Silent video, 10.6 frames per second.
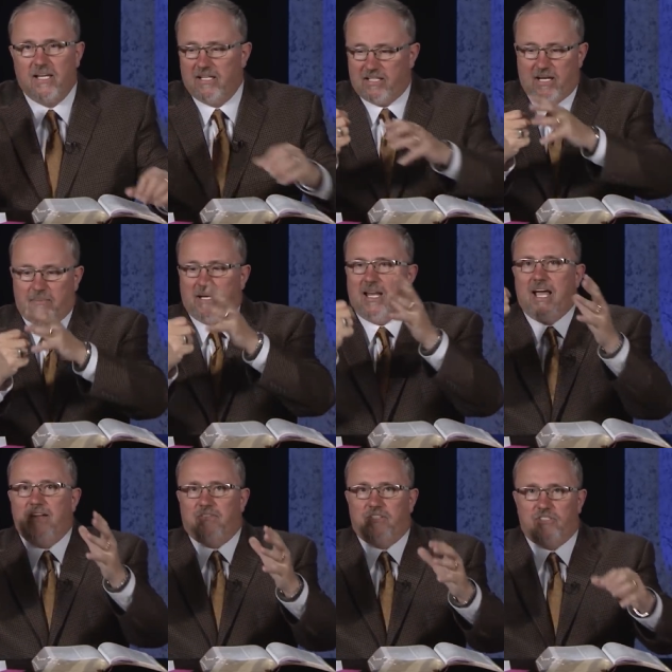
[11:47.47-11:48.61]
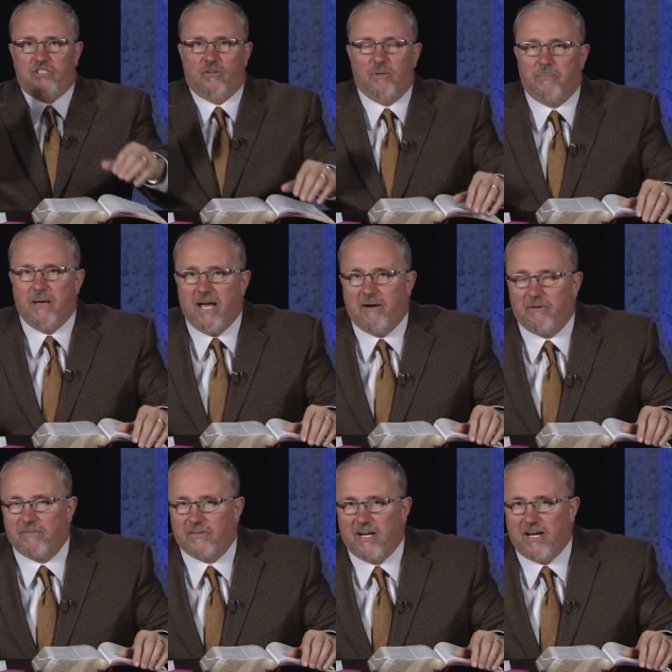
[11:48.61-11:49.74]
and to come alive to show the power
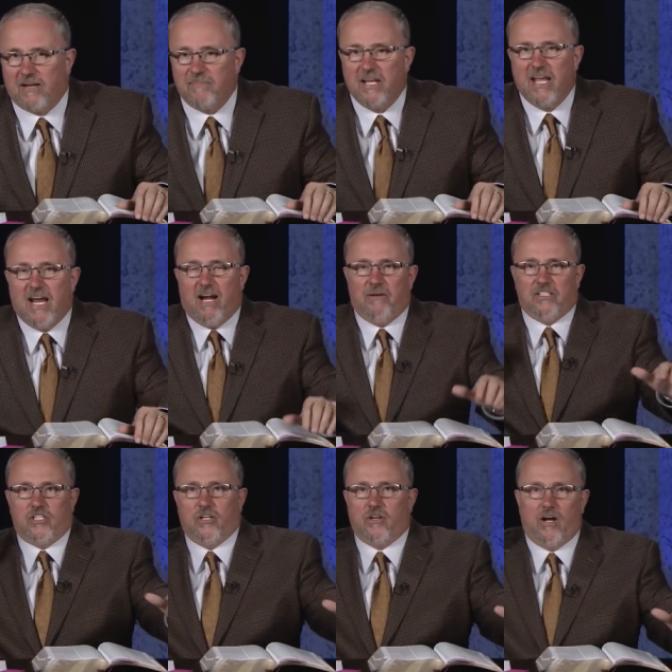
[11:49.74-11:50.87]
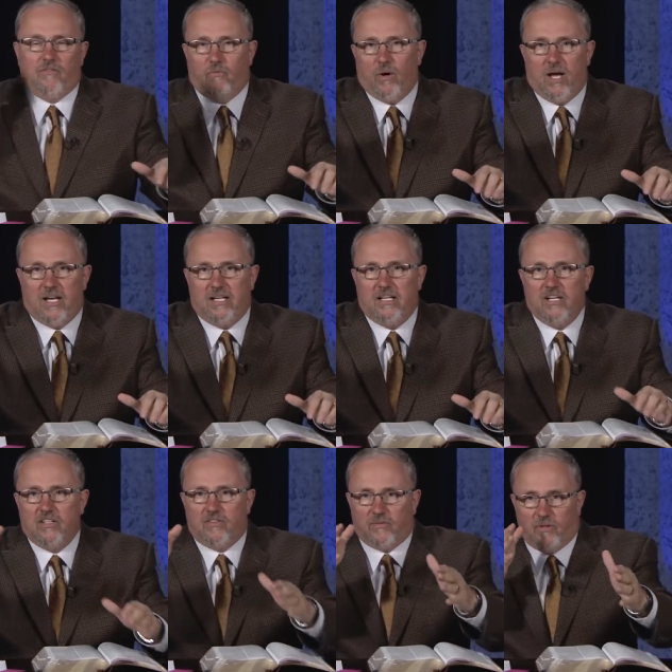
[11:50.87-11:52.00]
of God. Aaron took off running
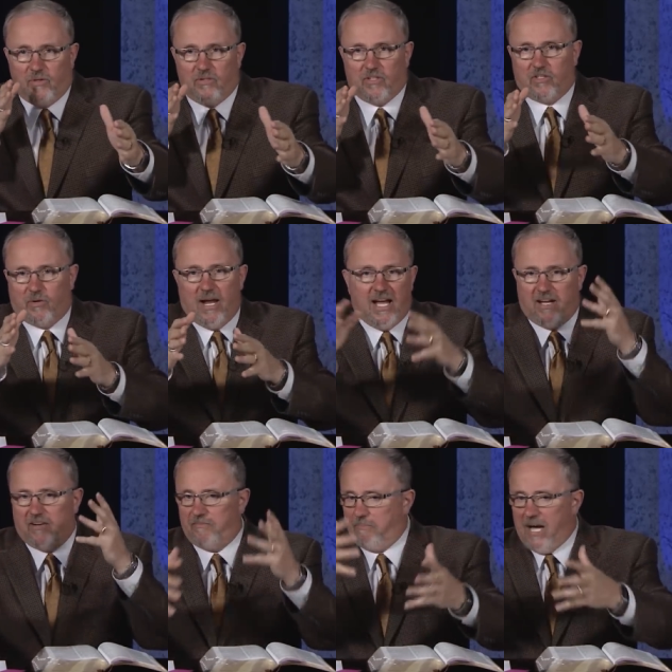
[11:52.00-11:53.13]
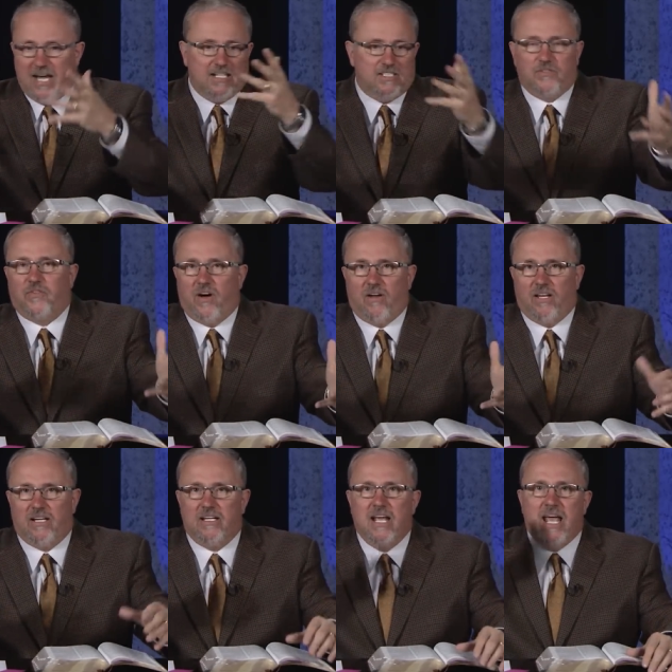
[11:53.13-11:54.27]
through the crowd of bodies
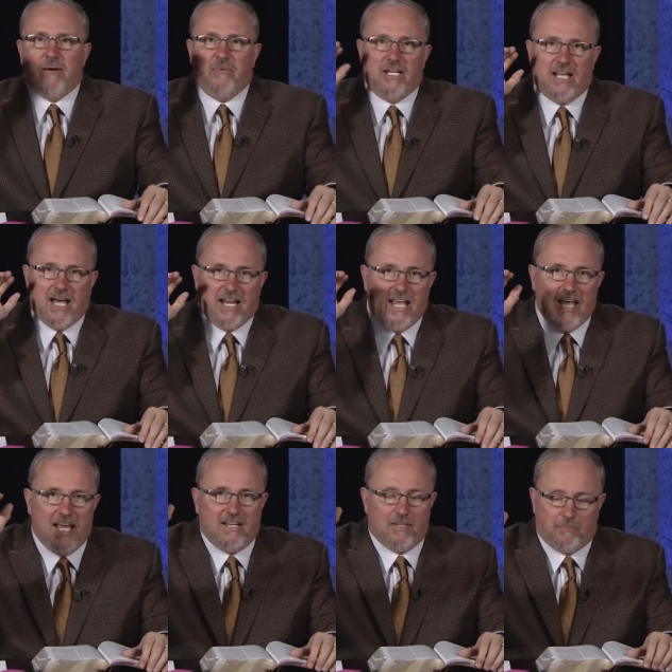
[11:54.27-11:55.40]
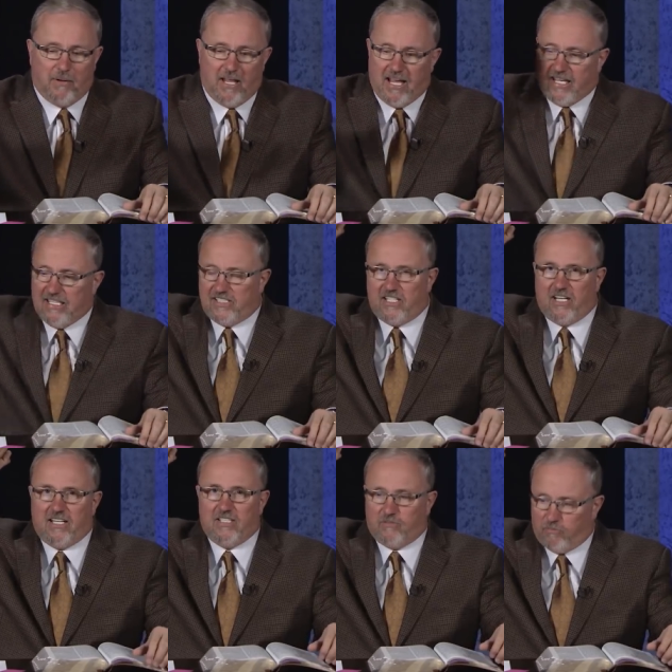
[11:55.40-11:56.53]
falling. And when he got ahead of the plague, he stuck
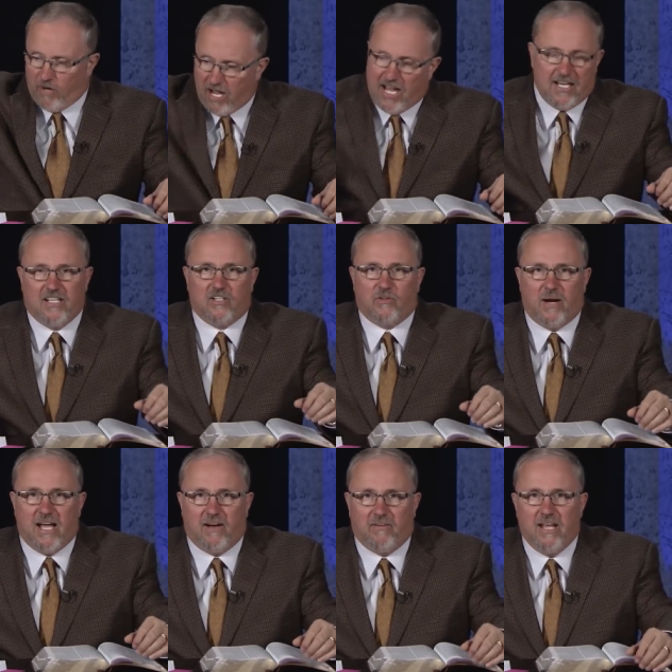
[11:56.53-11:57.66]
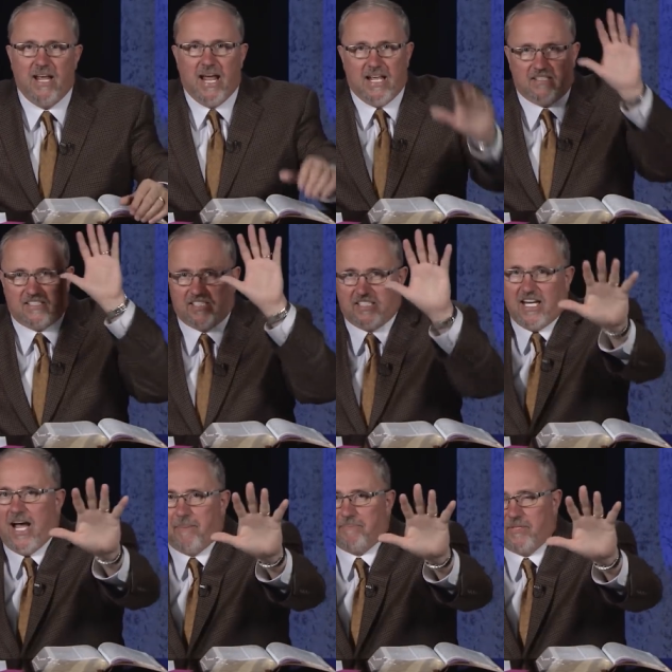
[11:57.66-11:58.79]
his rod in the ground and
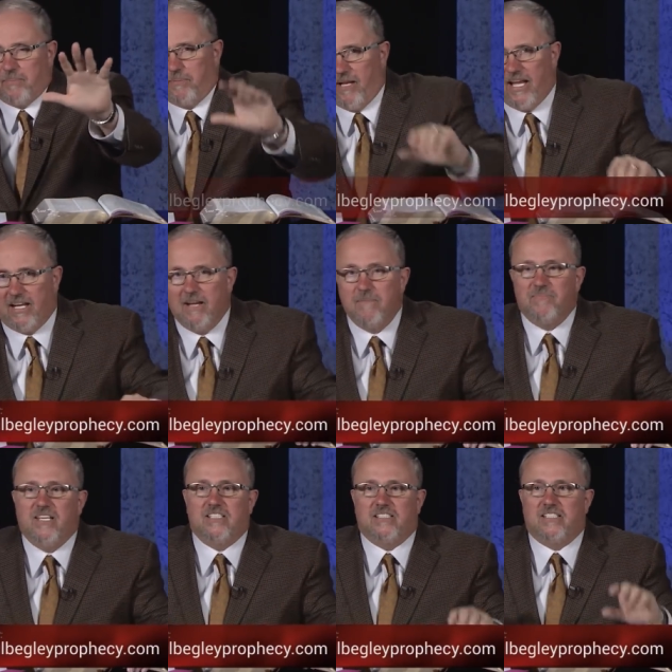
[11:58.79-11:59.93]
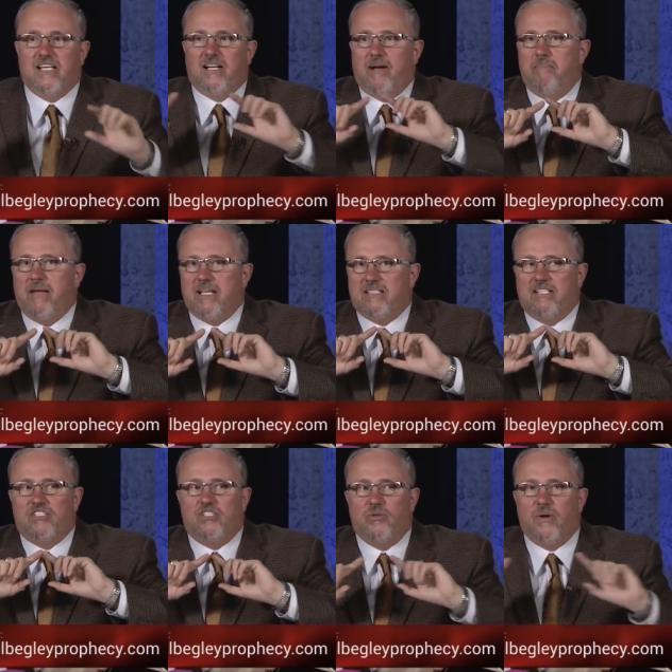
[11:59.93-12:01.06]
stopped the plague. This sent a
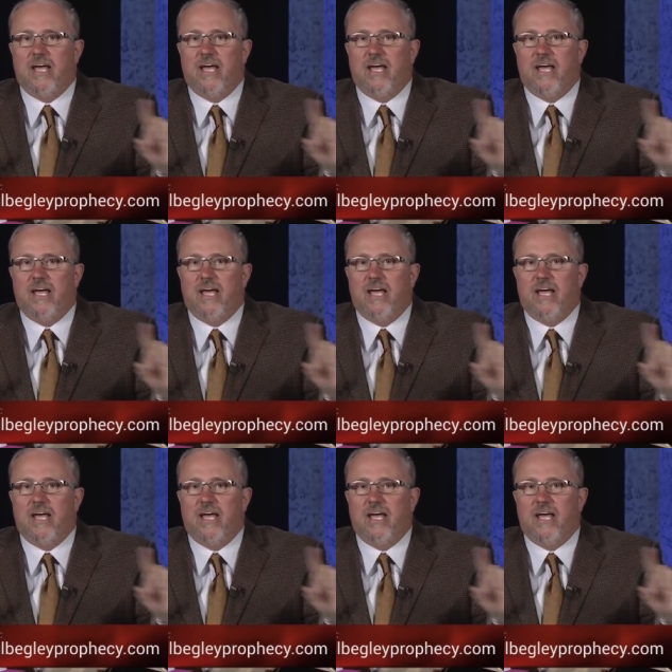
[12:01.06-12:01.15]
message to